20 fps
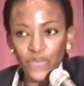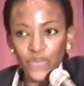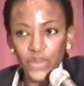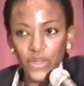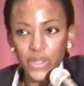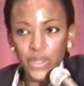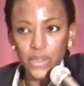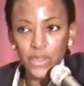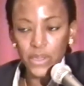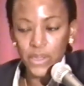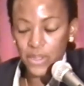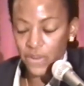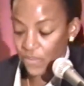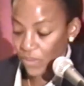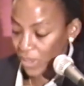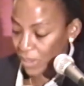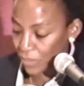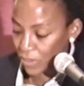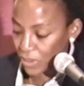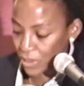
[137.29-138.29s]
the Civil
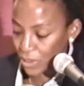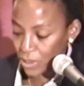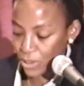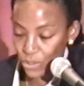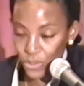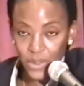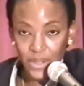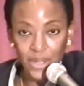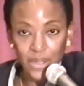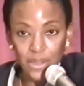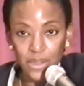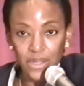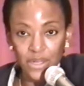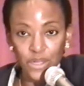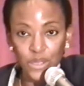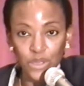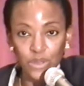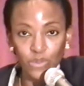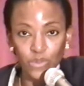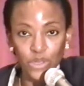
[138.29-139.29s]
Liberties
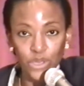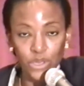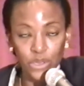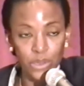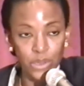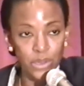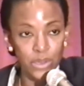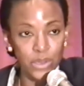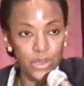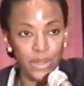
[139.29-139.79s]
Organization, which is